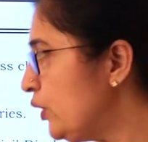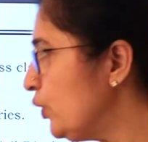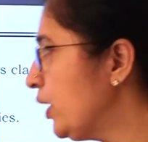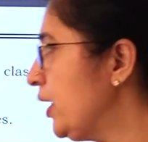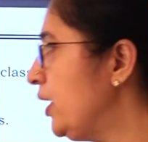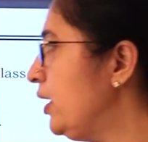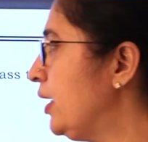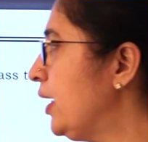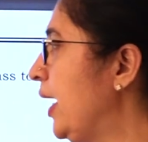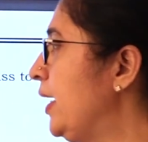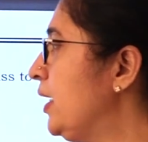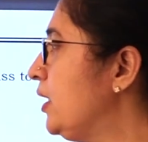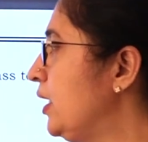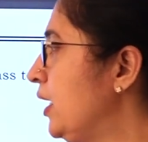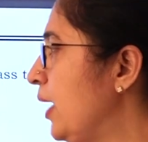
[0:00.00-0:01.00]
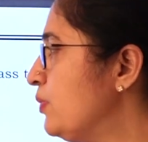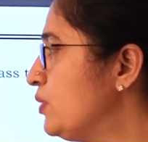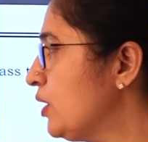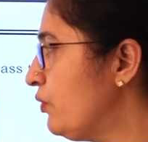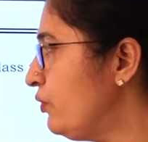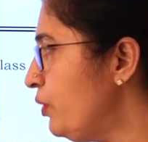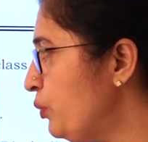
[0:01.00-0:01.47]
You can write the names
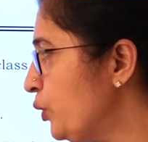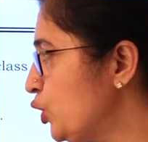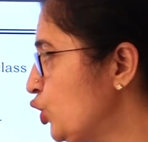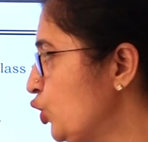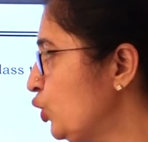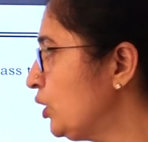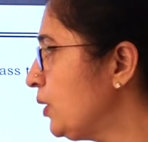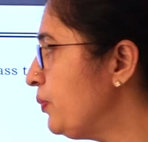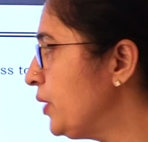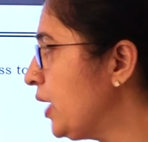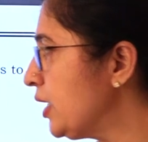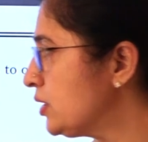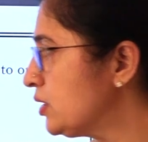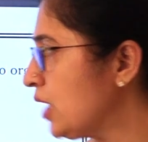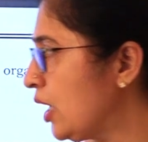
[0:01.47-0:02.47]
of Purushottam Das,